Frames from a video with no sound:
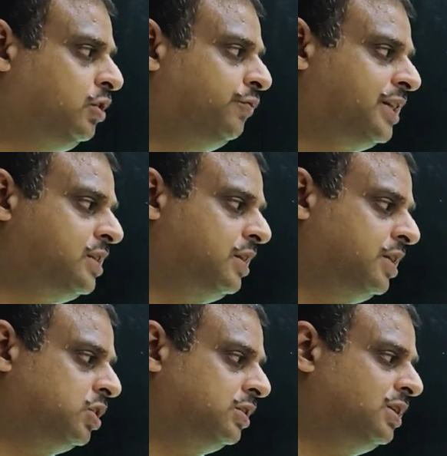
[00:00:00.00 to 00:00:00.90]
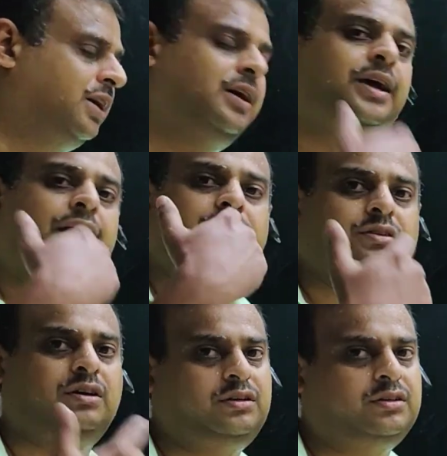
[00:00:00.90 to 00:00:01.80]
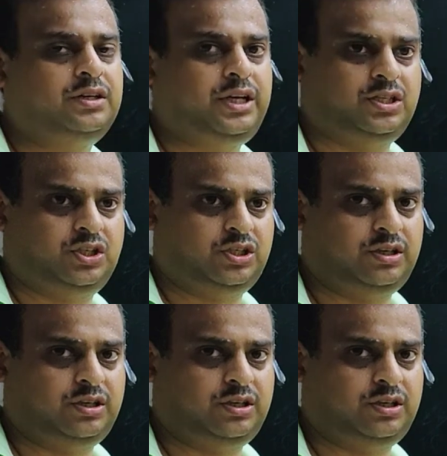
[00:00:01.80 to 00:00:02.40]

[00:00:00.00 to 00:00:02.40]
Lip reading: of acceleration and the tension.